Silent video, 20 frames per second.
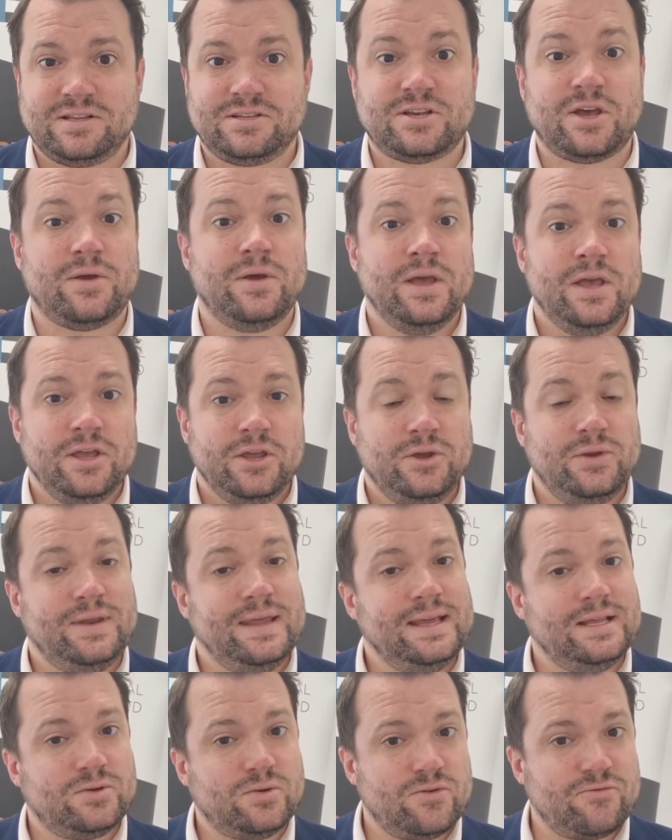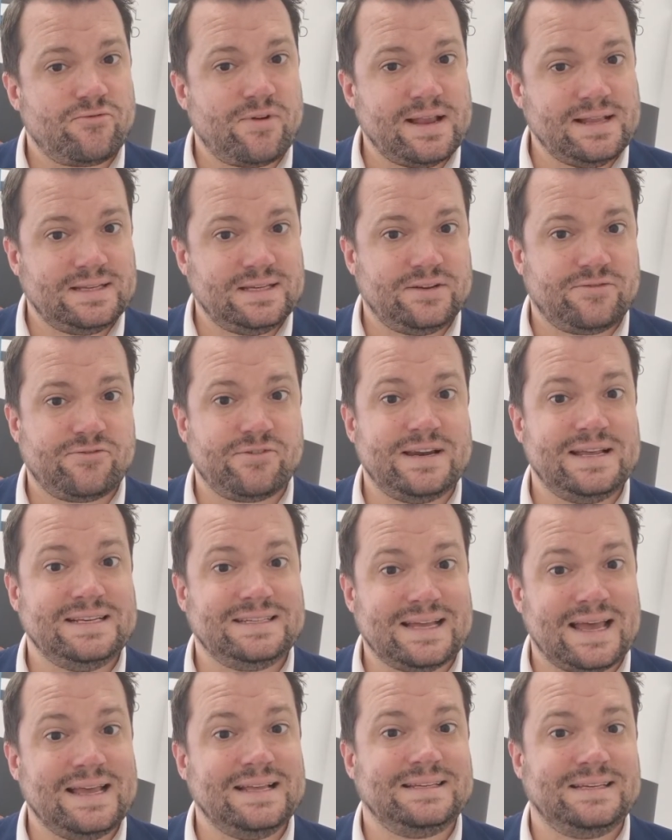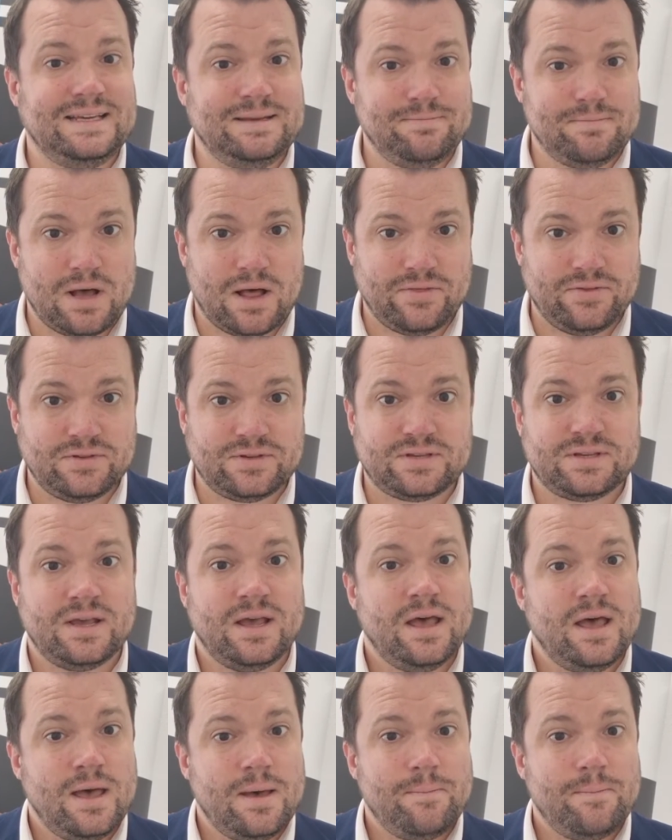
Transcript: So you need to have rented for at least 18 months,